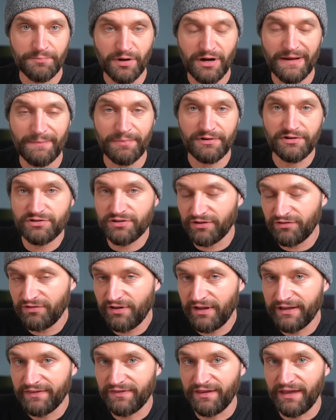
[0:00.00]
prop, just
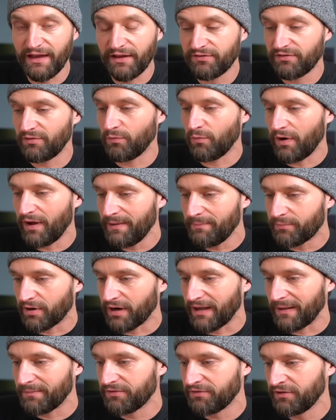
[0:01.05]
like the X and Y
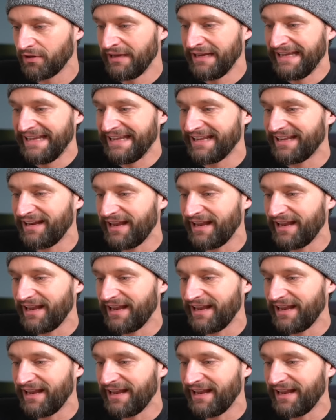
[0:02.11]
props, can